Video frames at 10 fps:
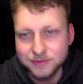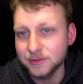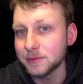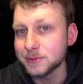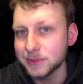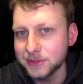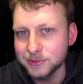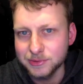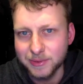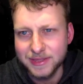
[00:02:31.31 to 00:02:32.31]
So that was really
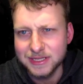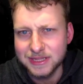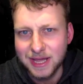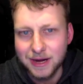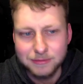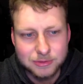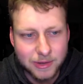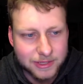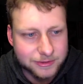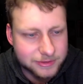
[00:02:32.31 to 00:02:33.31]
cool the way they did that. It was
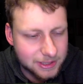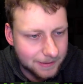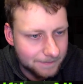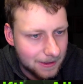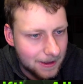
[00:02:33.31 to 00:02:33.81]
quite interesting.